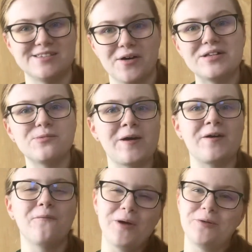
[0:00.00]
So it's like
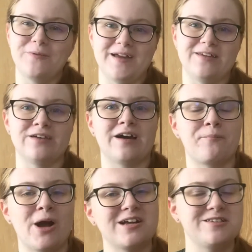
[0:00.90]
a win-win. You
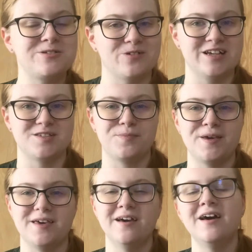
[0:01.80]
practice your
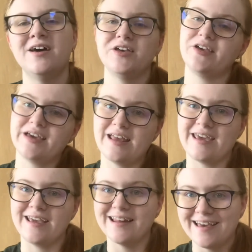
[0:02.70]
recipe, you get to
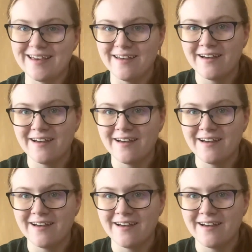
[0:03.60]
eat it